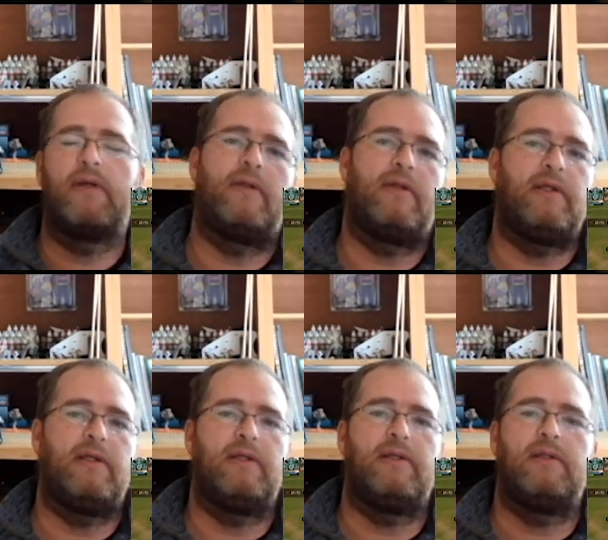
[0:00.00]

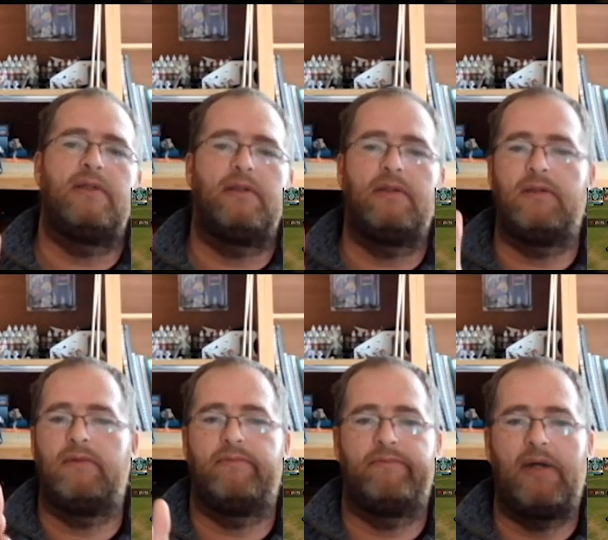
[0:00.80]
the
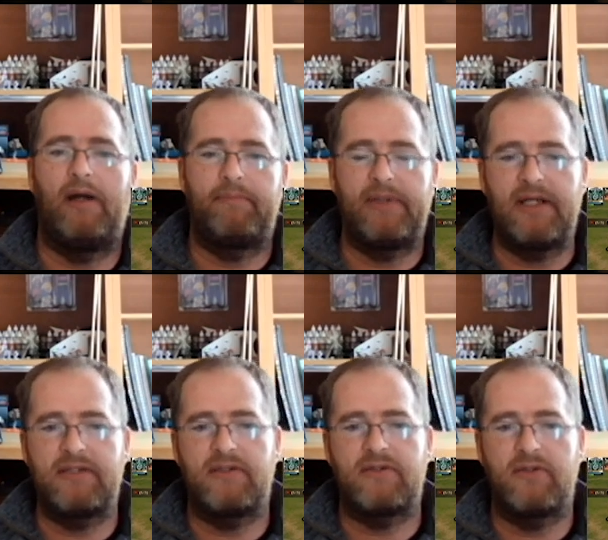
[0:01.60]

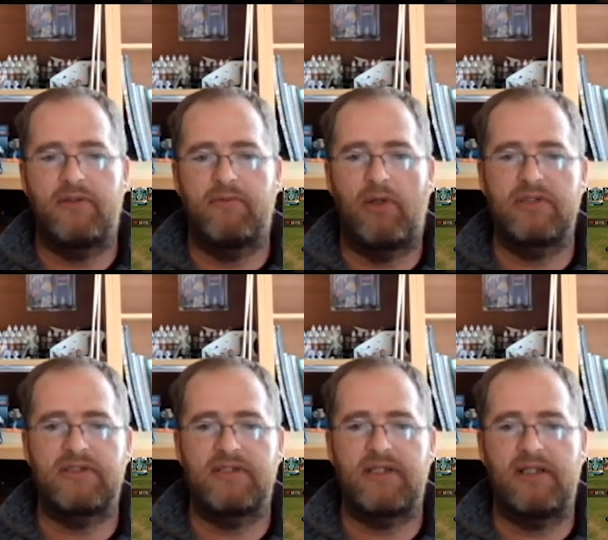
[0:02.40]
update to the
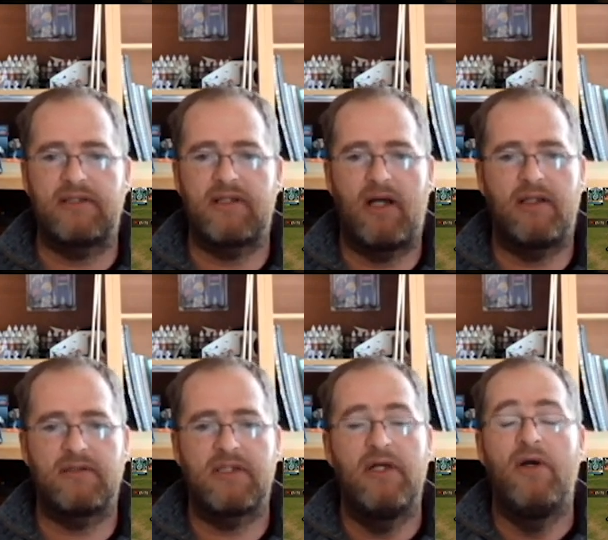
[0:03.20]
monsters and the
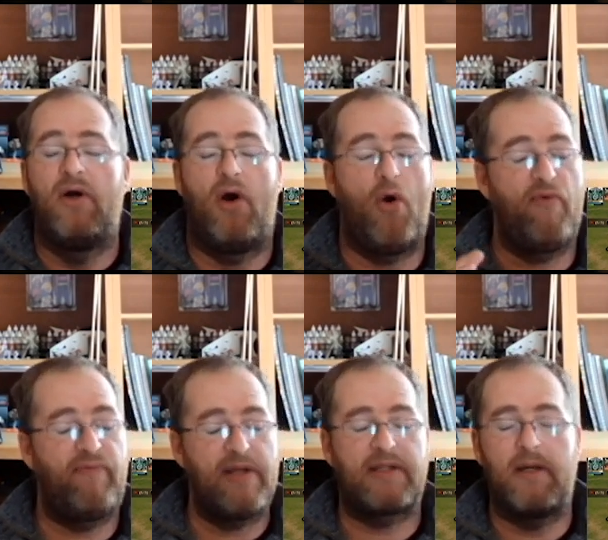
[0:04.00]
tiles.
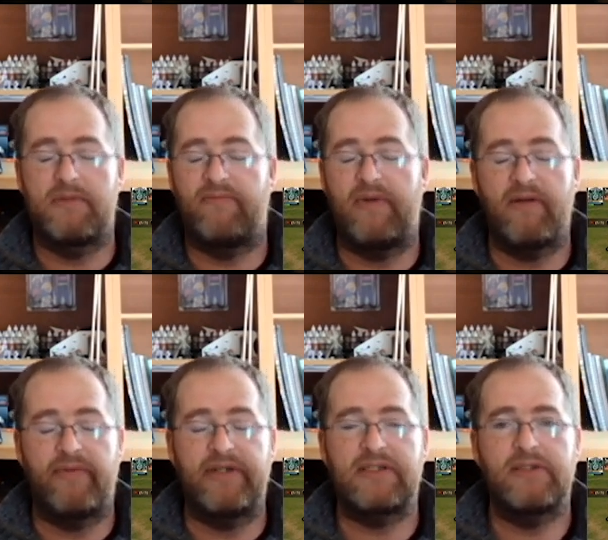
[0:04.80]
Hopefully, it comes very,
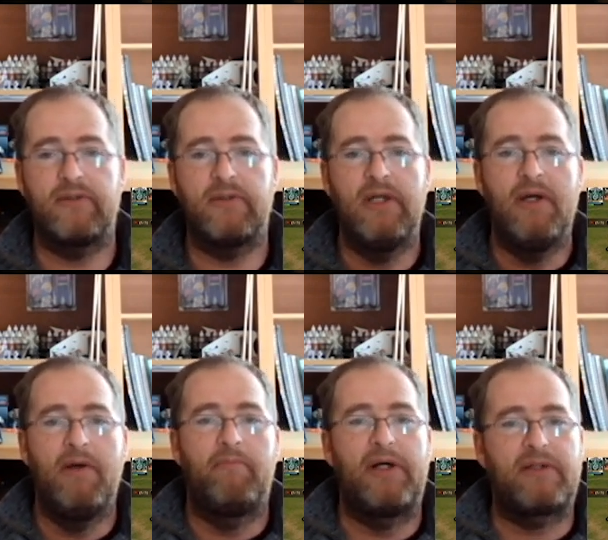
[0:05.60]
very soon.
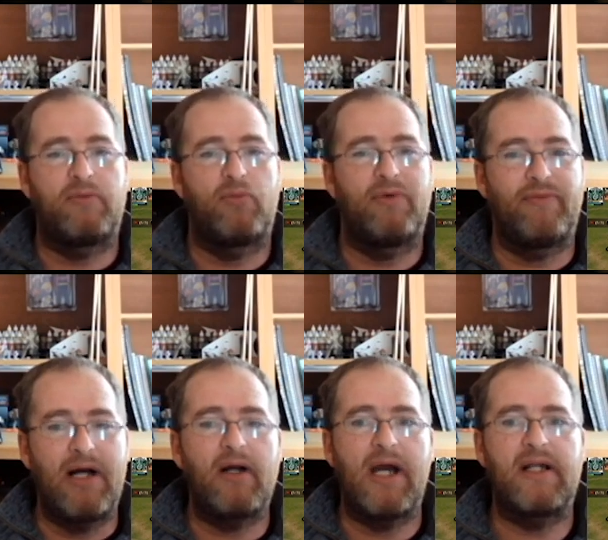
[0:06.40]
But we've
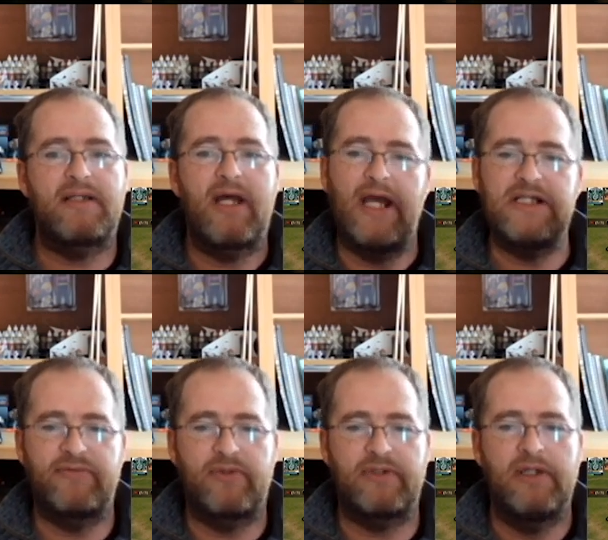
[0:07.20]
now had a taste
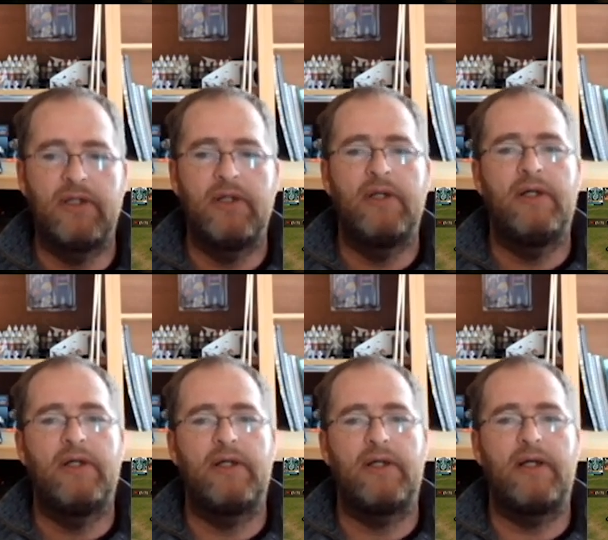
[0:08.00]
for it,
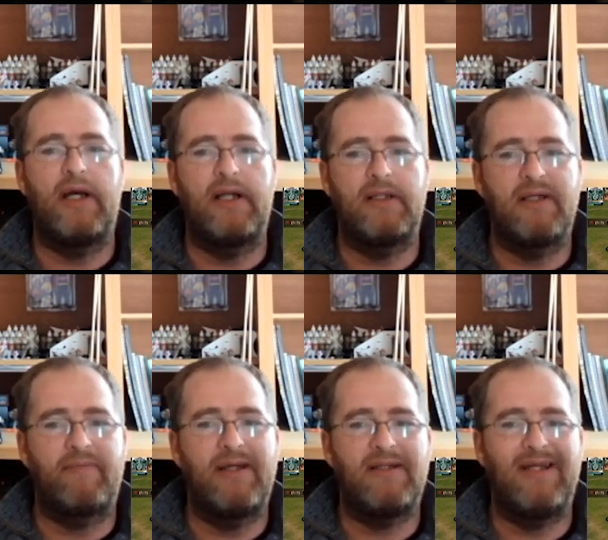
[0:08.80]
and the
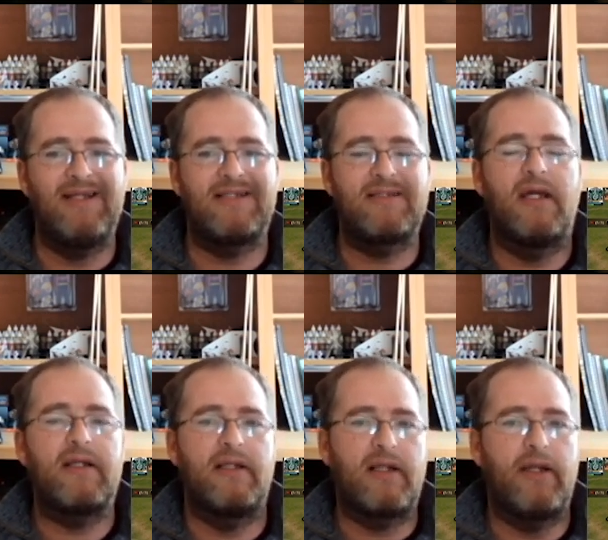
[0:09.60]
event is
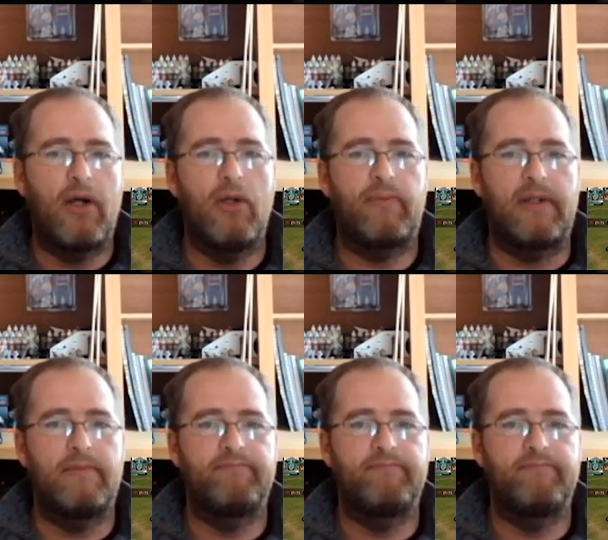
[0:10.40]
technically over.